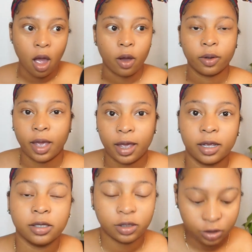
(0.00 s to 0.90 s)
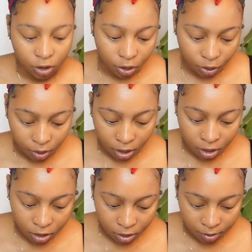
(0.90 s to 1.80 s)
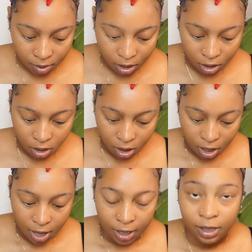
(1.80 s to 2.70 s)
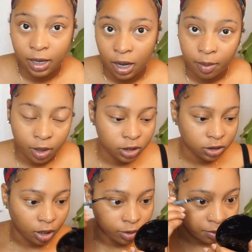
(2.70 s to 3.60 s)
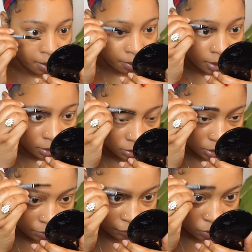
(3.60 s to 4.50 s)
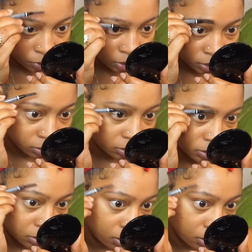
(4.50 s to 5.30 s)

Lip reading: Okay, so yeah, I'm gonna start with my brows, of course.